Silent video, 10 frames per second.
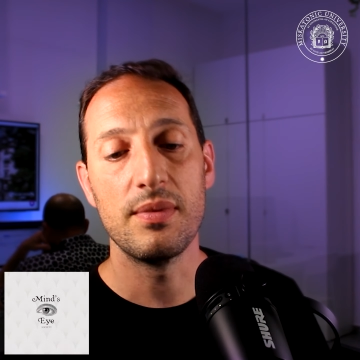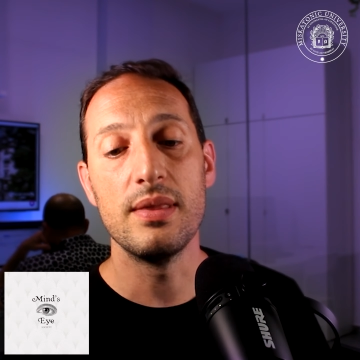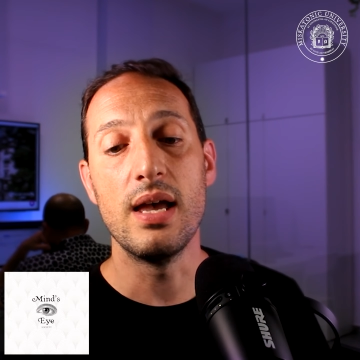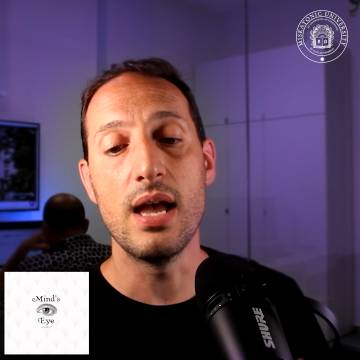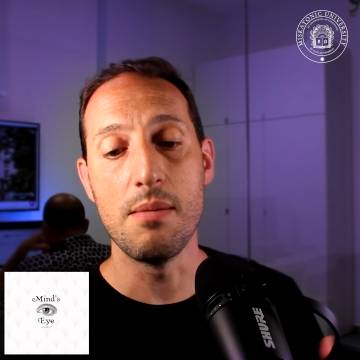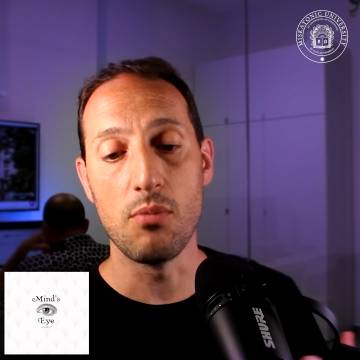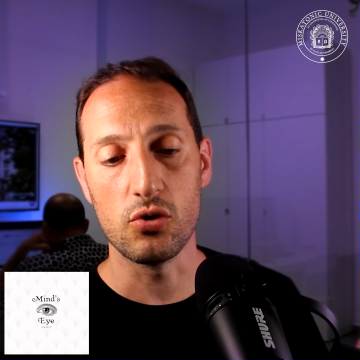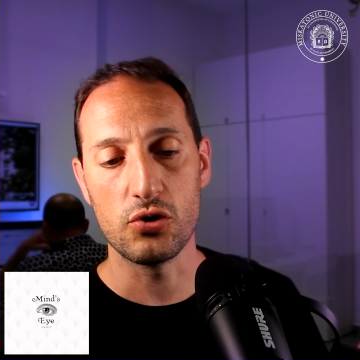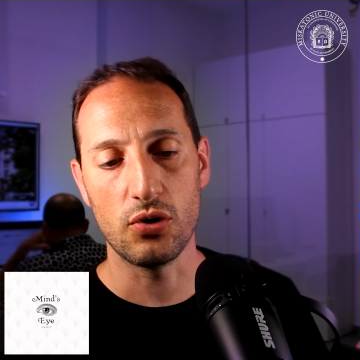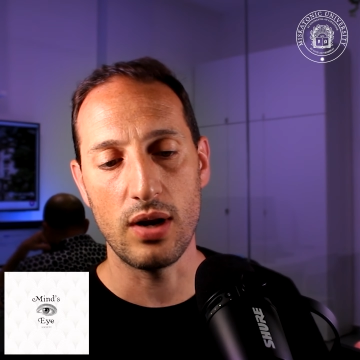the
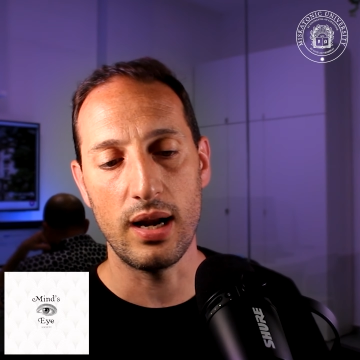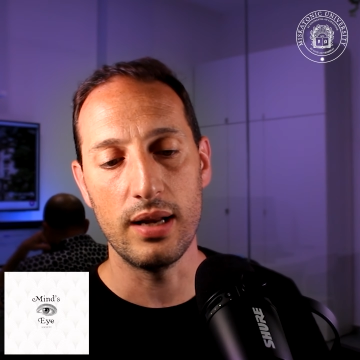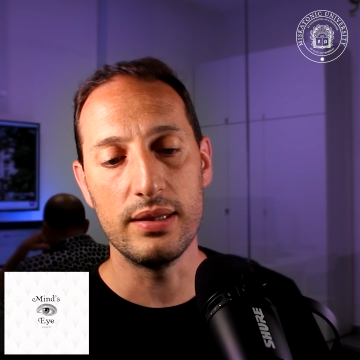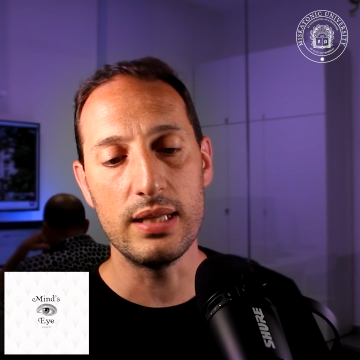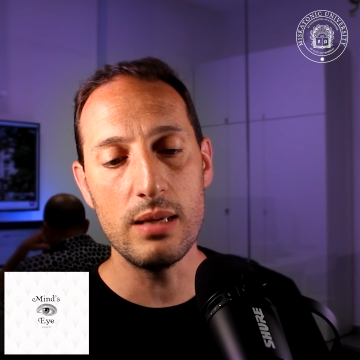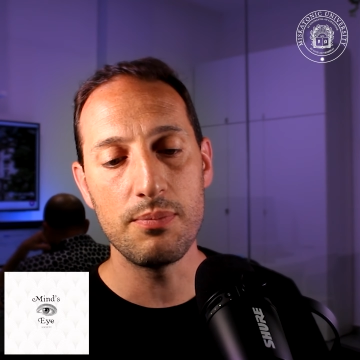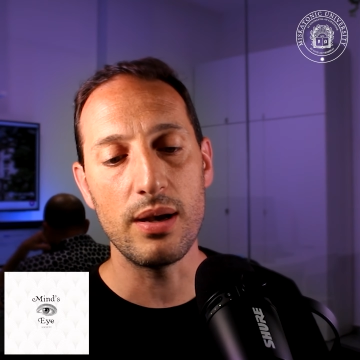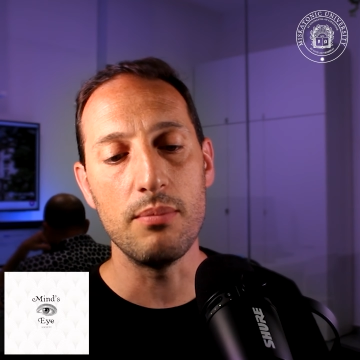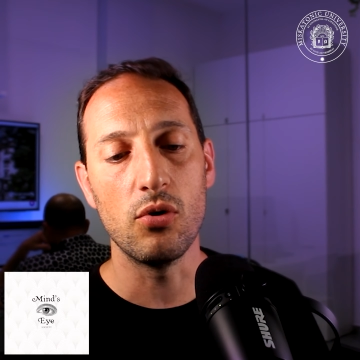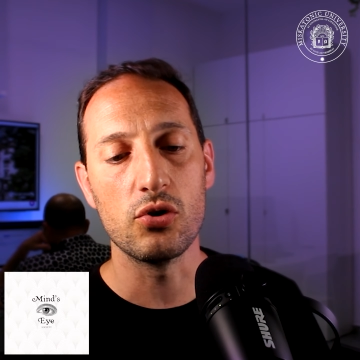emotional,
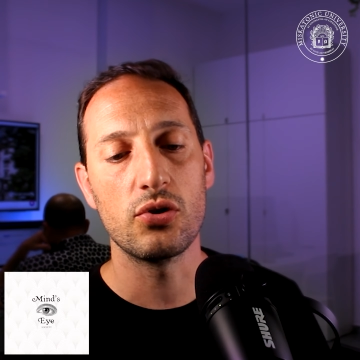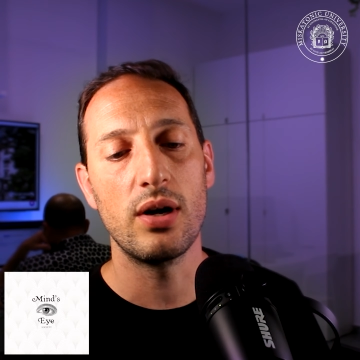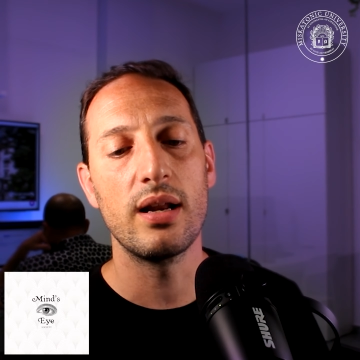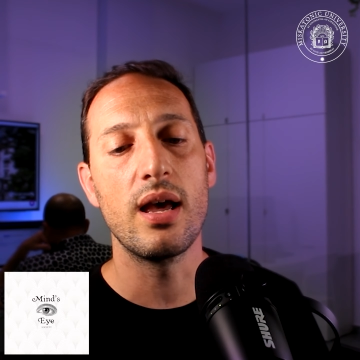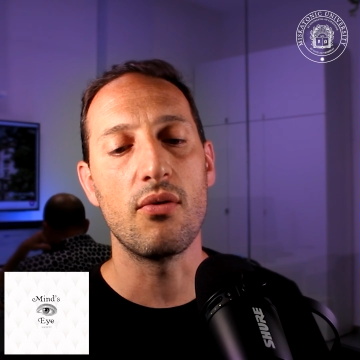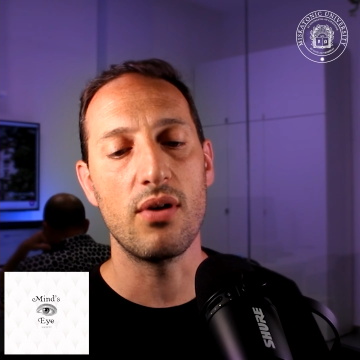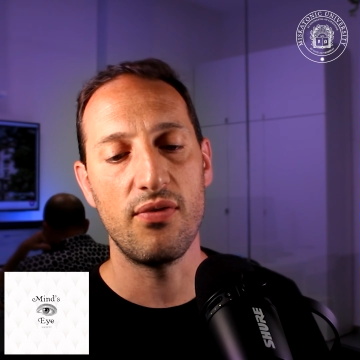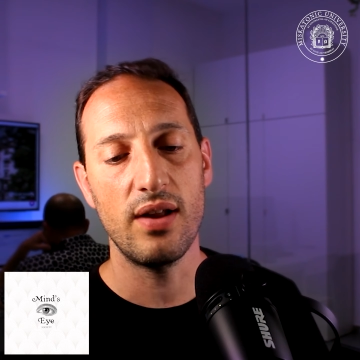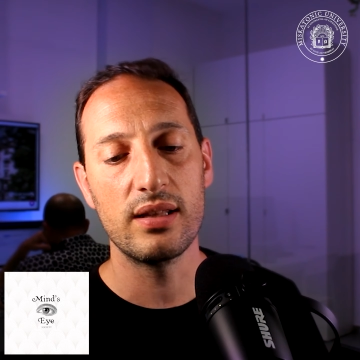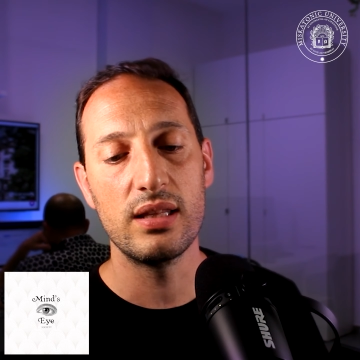deep emotional and
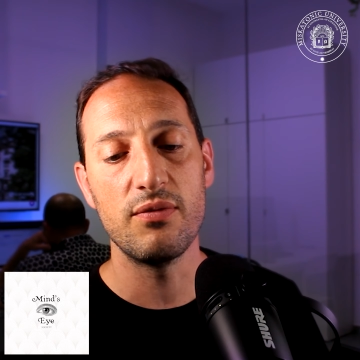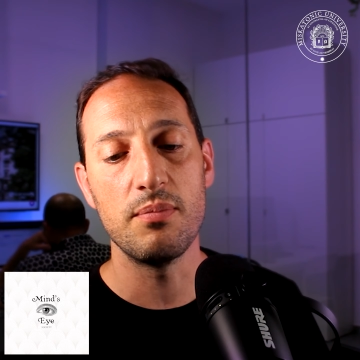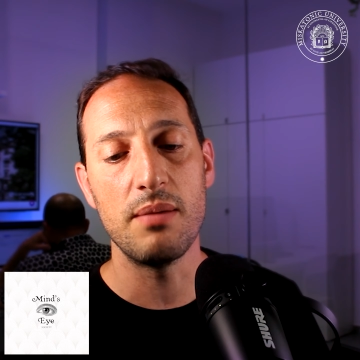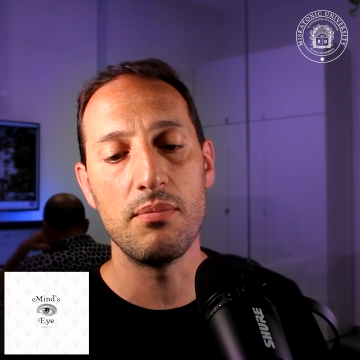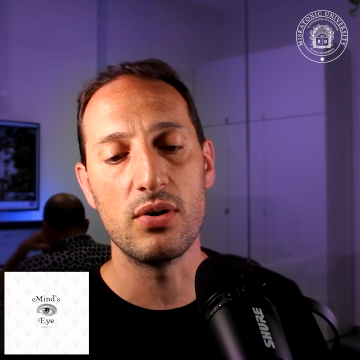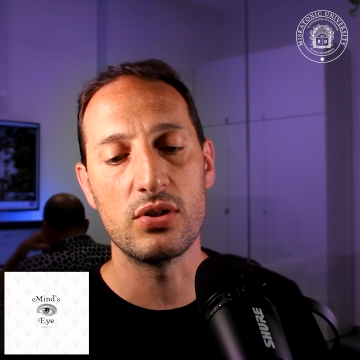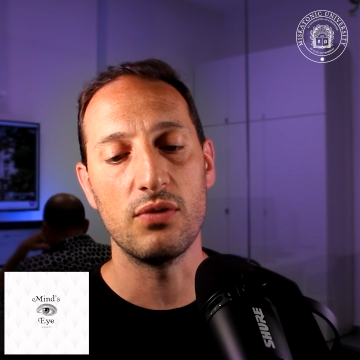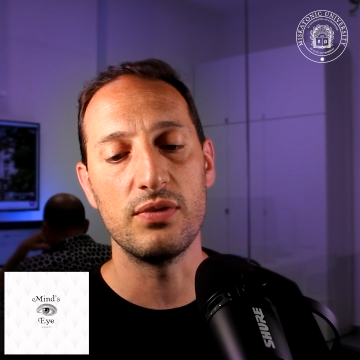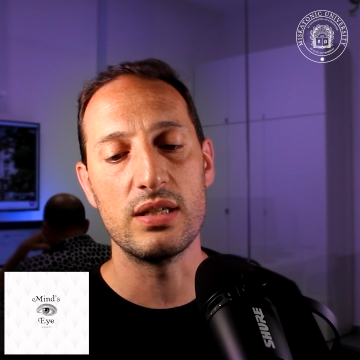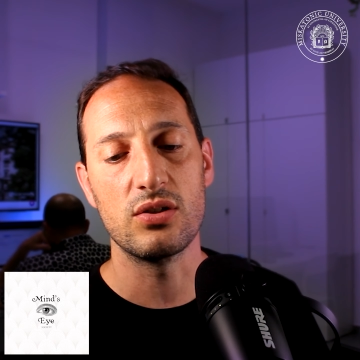reflective members
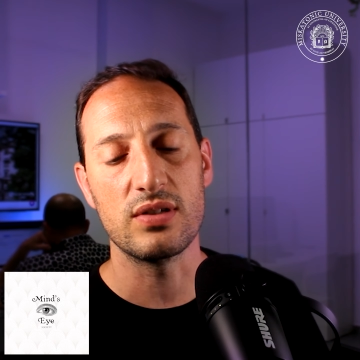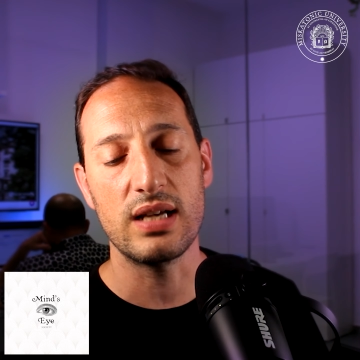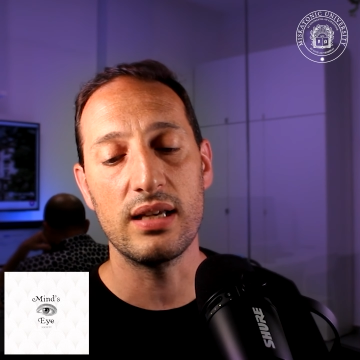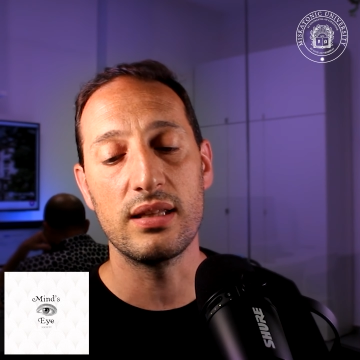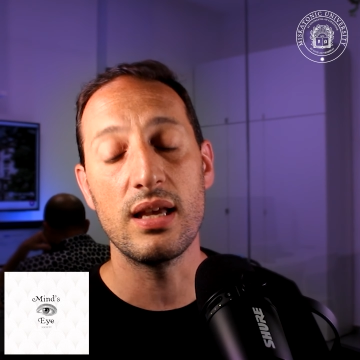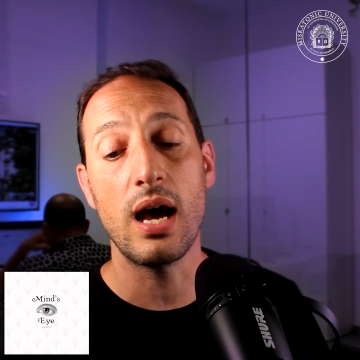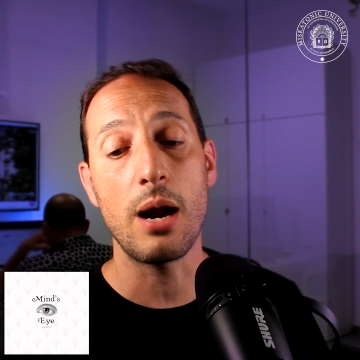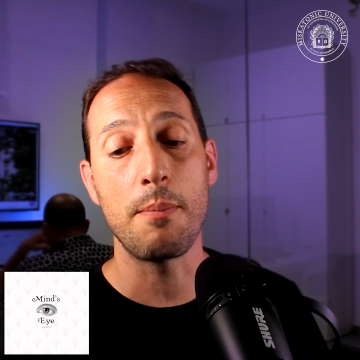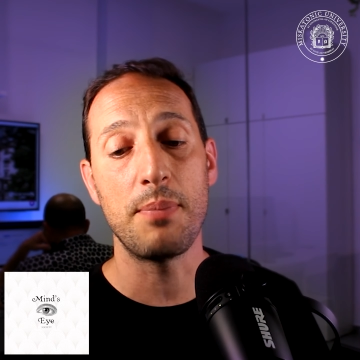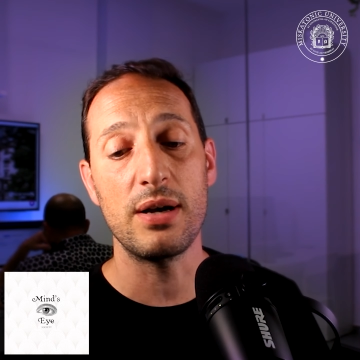of this society
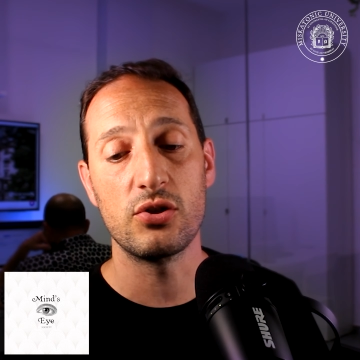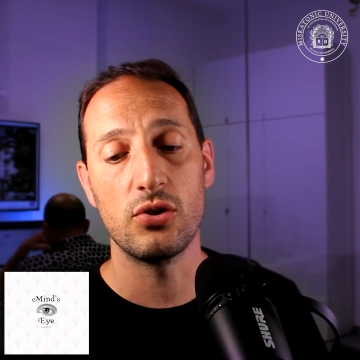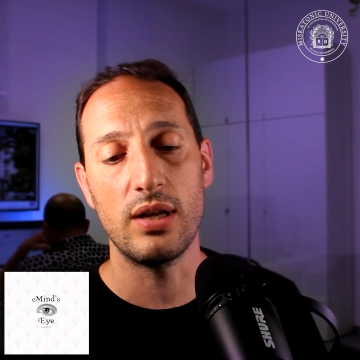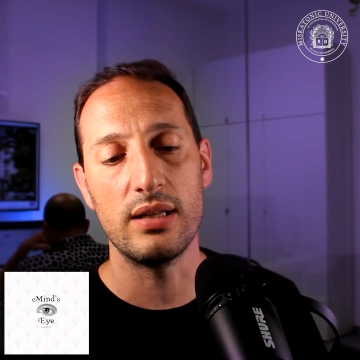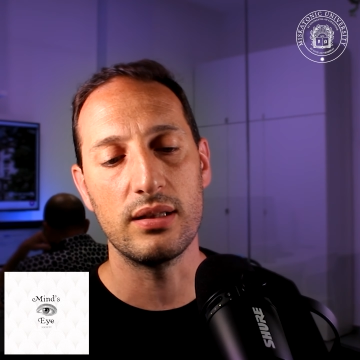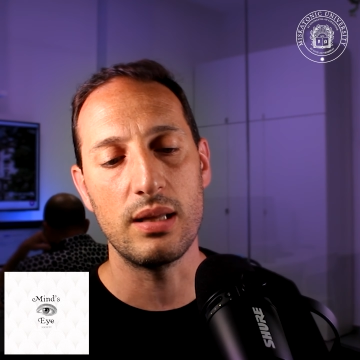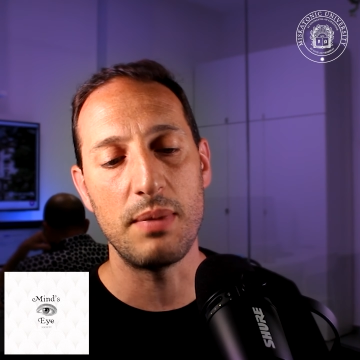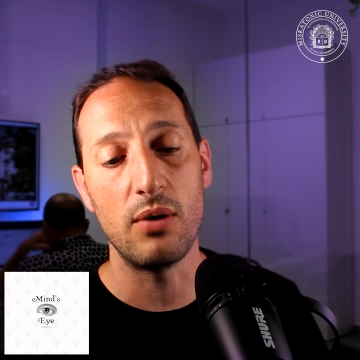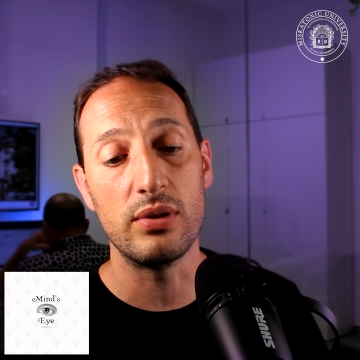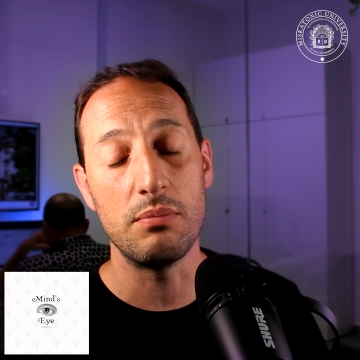are passionate
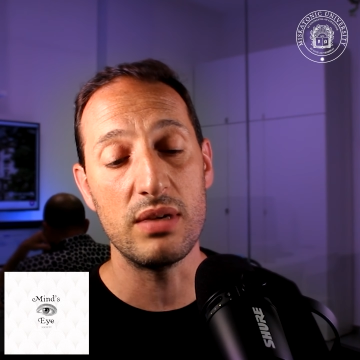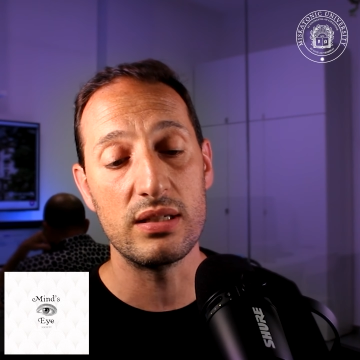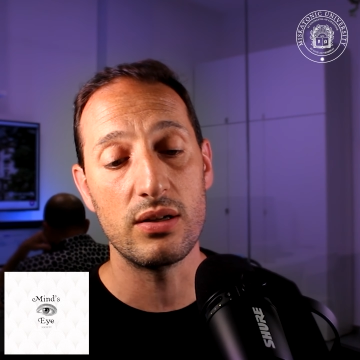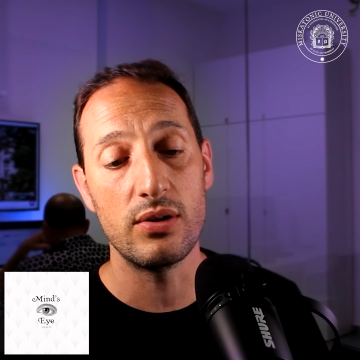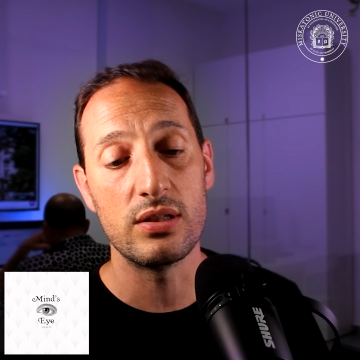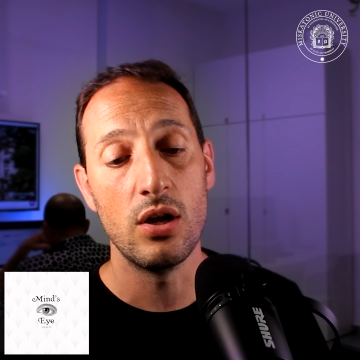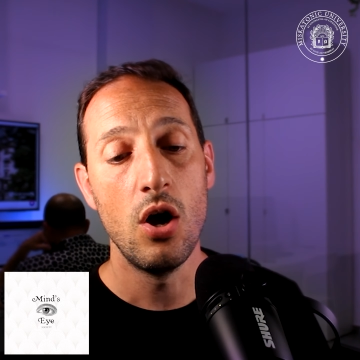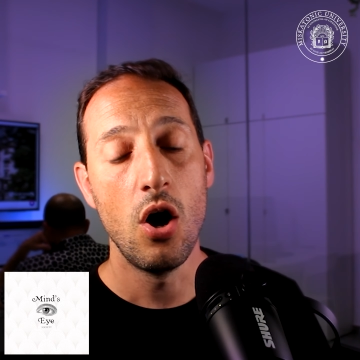about the mysteries